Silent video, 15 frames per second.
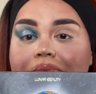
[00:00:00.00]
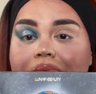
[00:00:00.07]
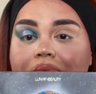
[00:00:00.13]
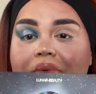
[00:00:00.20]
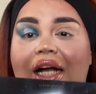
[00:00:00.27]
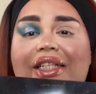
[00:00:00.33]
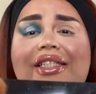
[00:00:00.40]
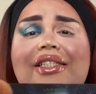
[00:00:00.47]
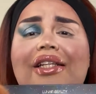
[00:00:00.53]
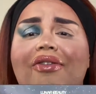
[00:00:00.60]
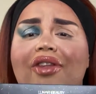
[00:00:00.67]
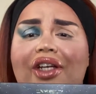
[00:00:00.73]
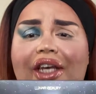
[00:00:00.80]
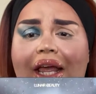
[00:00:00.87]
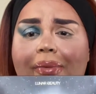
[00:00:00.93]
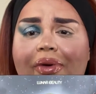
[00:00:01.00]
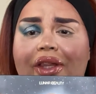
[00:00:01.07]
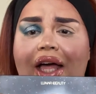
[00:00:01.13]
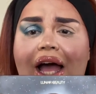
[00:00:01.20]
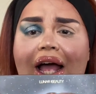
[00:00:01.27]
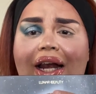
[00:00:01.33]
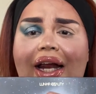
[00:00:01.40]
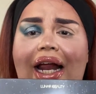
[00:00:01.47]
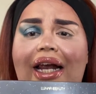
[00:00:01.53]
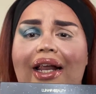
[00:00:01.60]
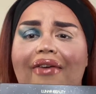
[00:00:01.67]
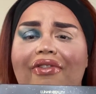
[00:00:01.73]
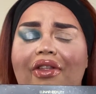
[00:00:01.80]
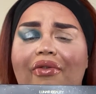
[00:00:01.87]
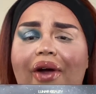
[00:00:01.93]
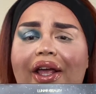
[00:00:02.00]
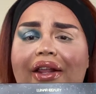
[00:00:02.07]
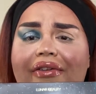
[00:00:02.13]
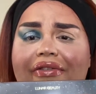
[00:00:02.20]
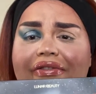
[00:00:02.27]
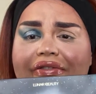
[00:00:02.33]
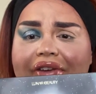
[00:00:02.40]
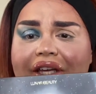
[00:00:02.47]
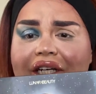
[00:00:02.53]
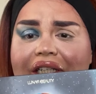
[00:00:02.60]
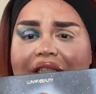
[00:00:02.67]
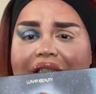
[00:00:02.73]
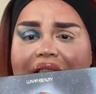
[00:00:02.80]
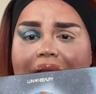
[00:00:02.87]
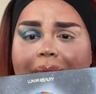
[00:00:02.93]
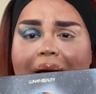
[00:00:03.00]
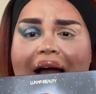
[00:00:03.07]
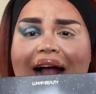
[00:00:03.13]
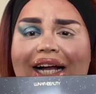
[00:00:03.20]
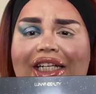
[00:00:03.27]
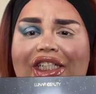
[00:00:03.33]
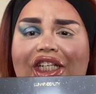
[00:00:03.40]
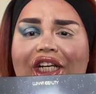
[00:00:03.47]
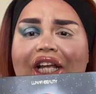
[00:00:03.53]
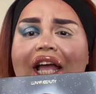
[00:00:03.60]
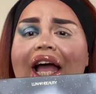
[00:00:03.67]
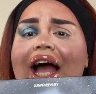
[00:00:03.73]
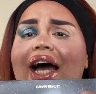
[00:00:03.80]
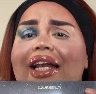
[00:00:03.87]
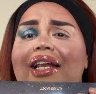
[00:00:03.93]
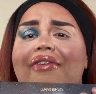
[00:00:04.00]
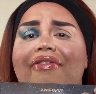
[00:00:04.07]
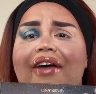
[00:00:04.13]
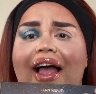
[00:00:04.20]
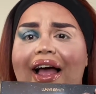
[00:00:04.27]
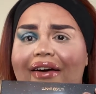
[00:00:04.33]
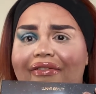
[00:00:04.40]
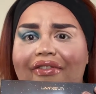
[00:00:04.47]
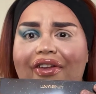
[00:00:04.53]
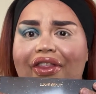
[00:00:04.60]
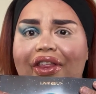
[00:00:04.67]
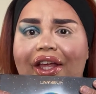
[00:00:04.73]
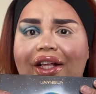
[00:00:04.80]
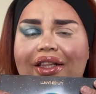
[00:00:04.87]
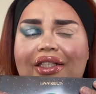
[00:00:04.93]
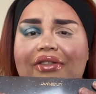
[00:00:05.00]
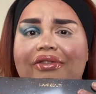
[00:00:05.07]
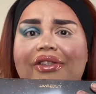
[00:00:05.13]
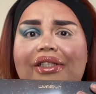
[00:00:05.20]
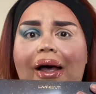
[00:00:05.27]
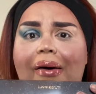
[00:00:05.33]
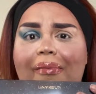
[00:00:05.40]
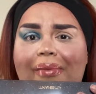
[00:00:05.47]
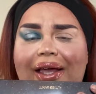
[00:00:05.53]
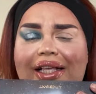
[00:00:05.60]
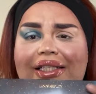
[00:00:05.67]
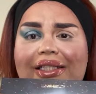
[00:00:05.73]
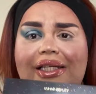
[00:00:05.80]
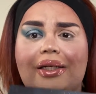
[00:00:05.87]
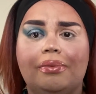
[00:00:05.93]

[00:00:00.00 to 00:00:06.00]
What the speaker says: I just love the name of that, and I love the way it feels, the packaging. I love everything. This feels amazing.